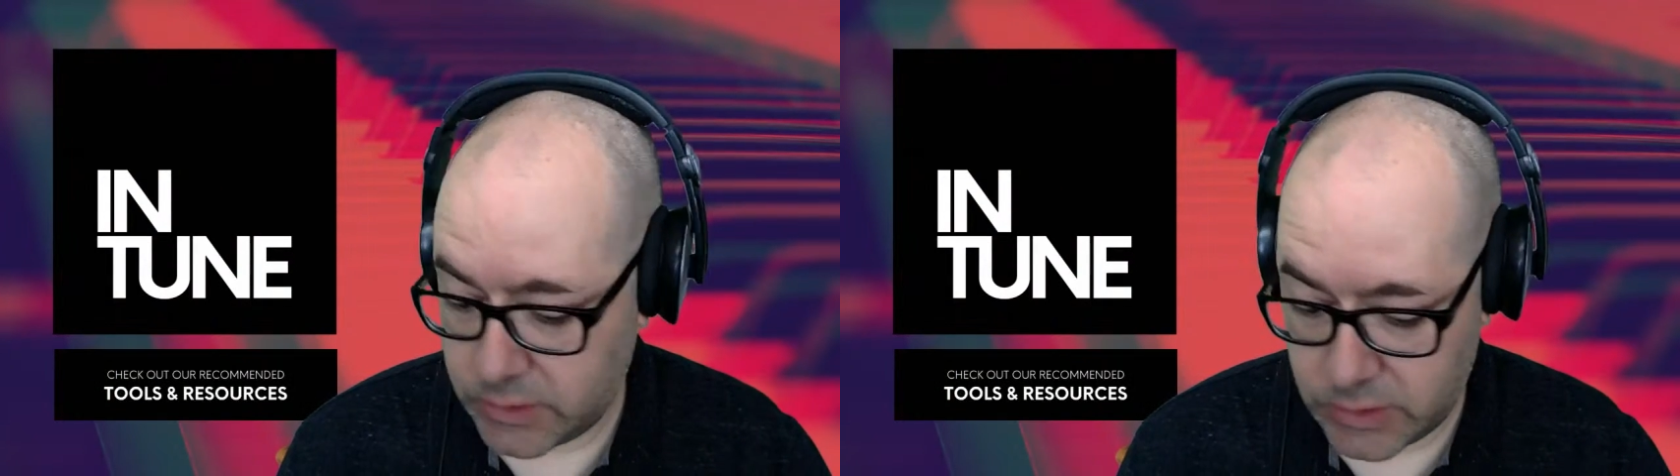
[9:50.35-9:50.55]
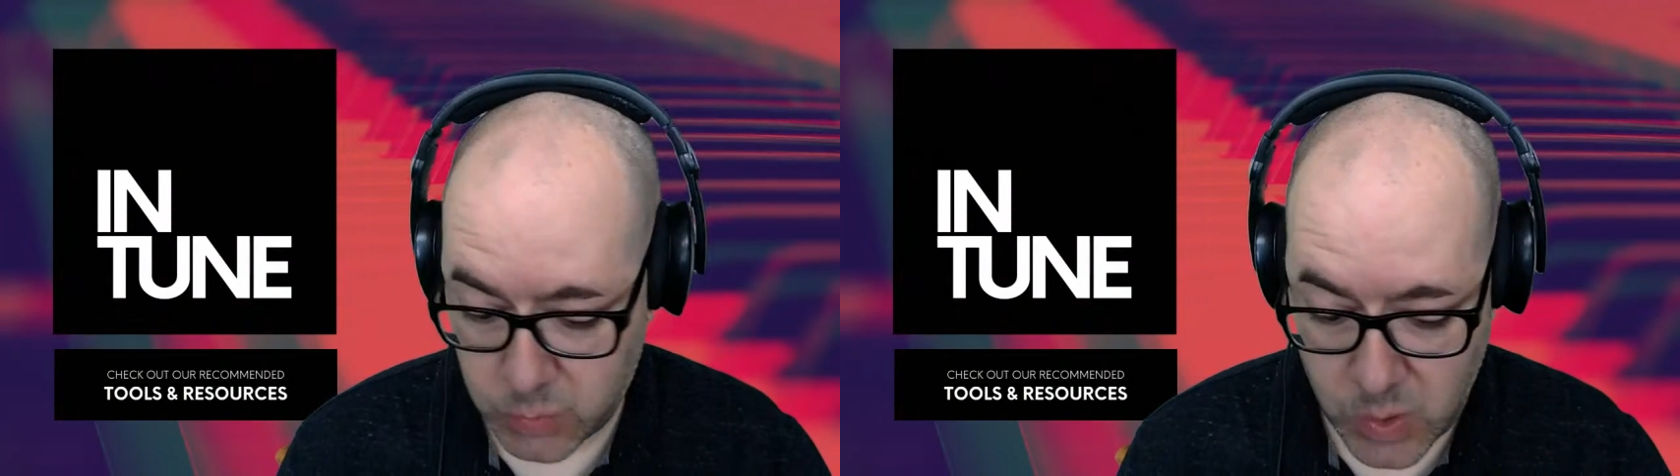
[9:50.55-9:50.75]

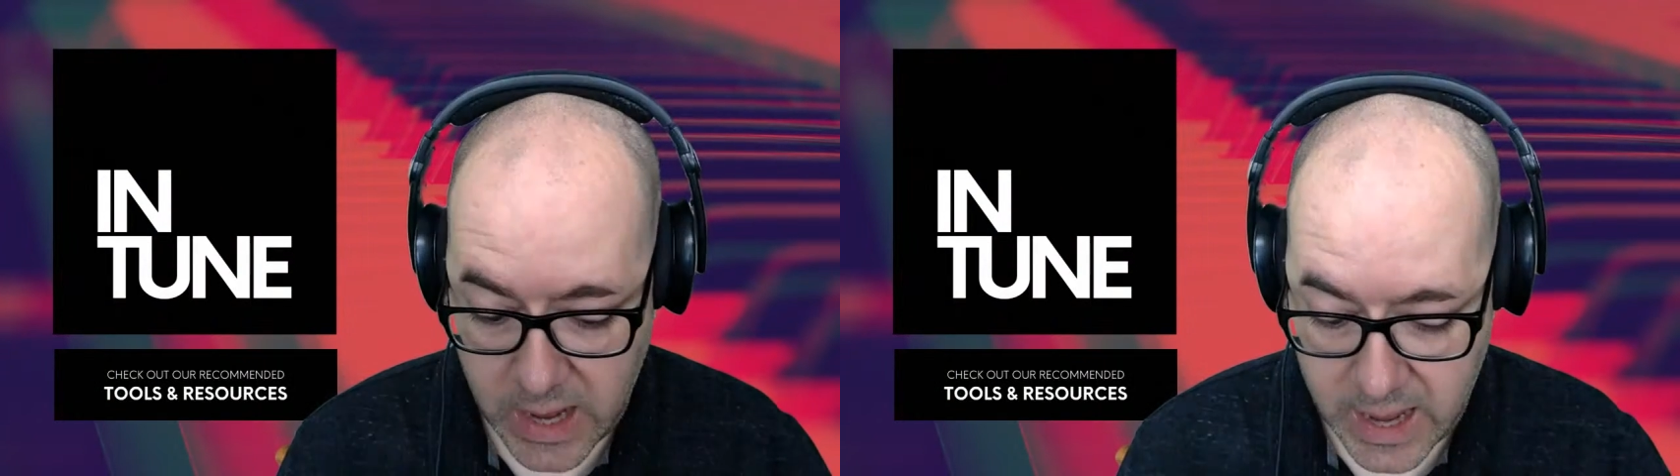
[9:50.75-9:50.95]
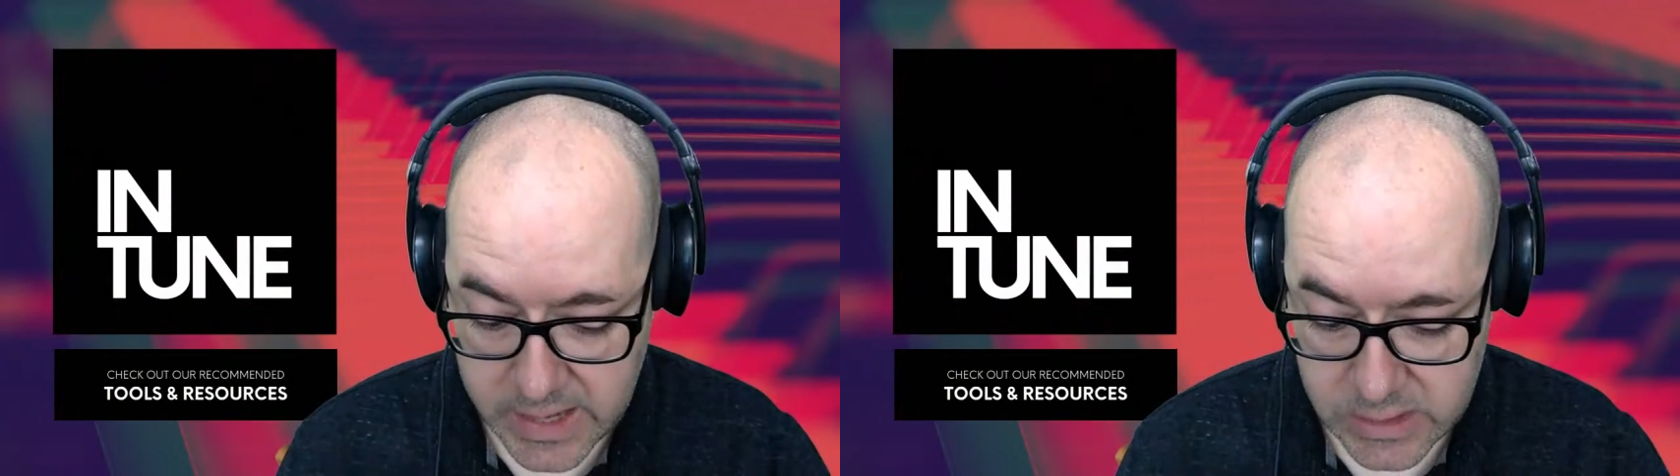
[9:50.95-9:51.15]
which is
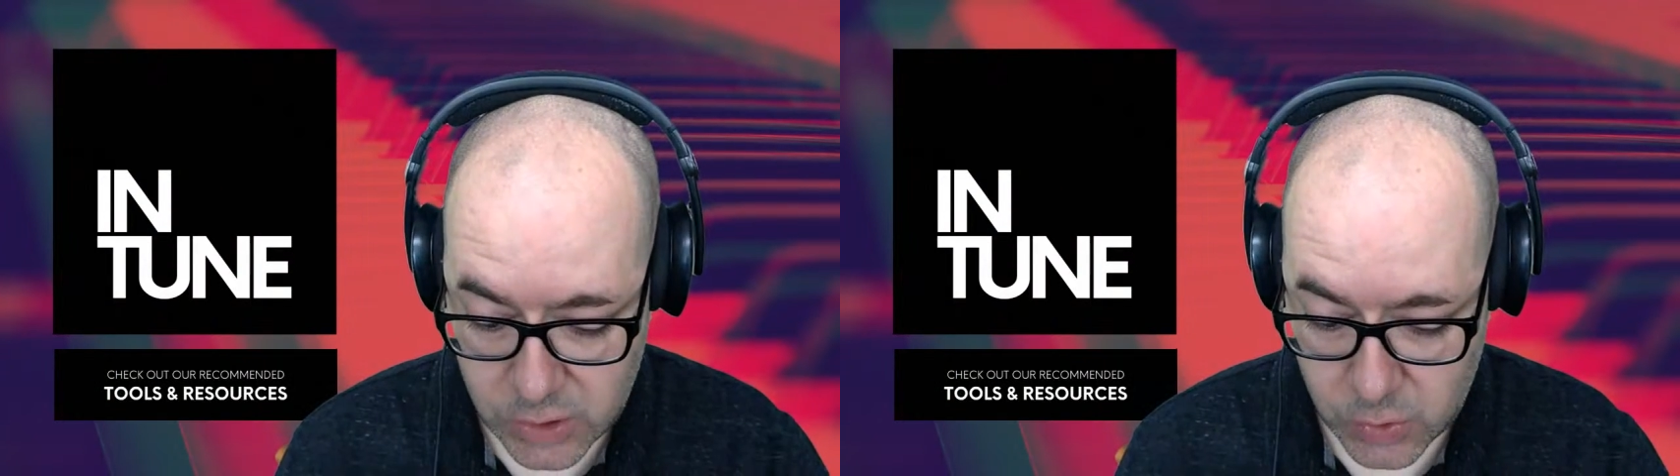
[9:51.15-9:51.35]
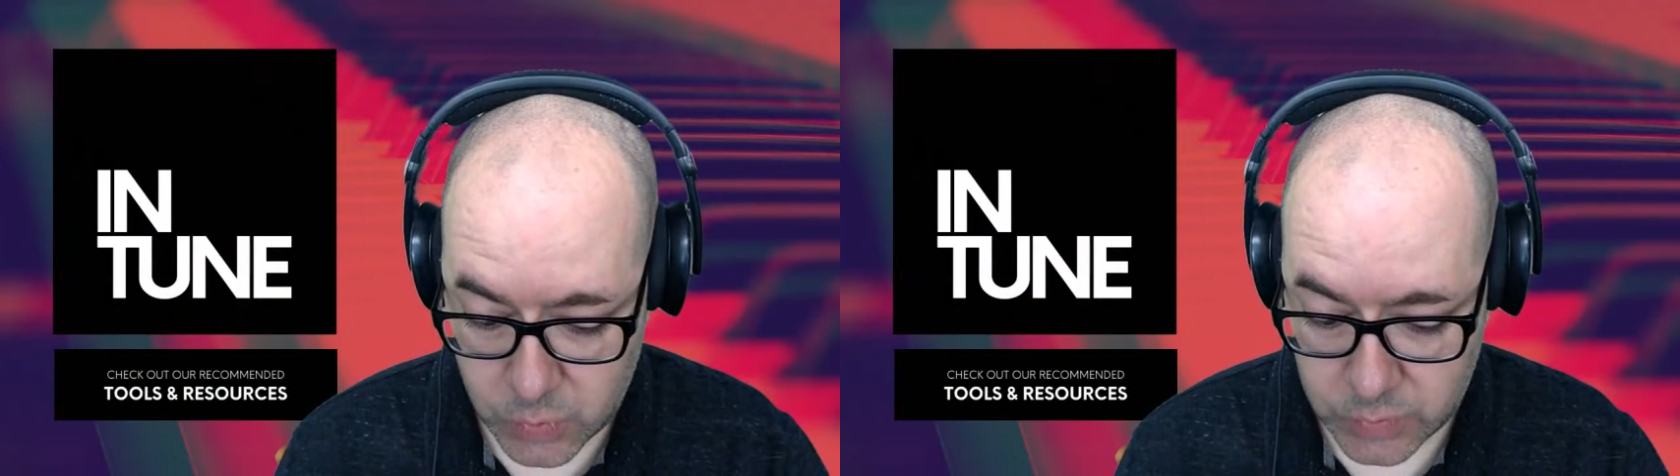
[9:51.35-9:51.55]
what I
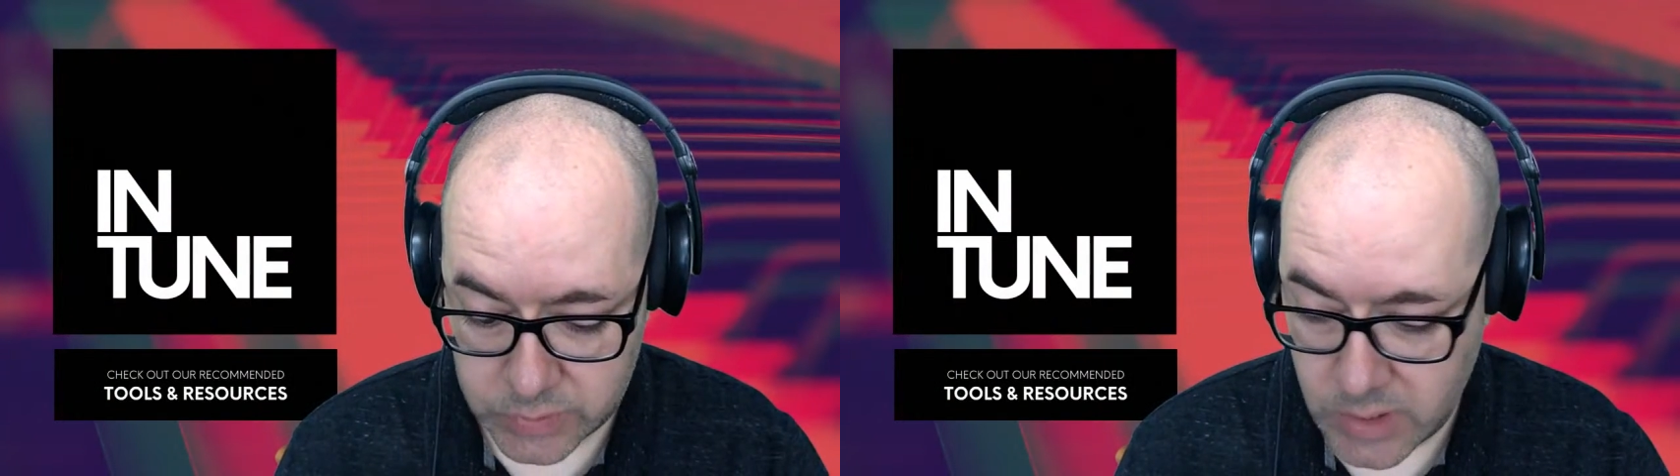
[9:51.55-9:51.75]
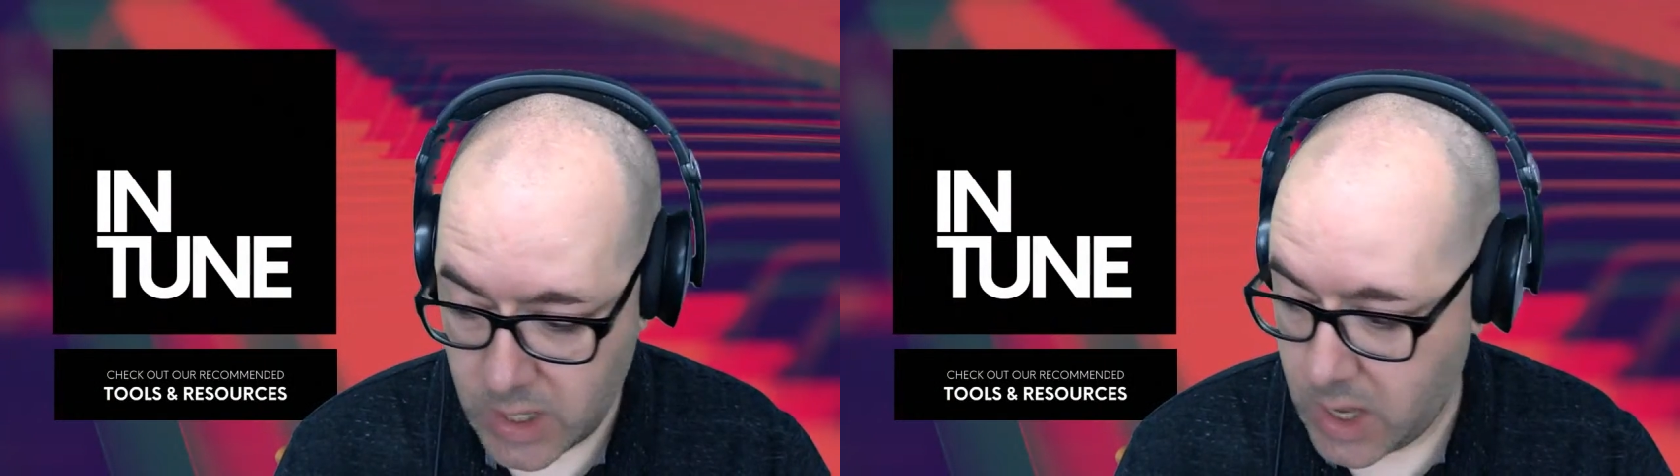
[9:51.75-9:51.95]
use.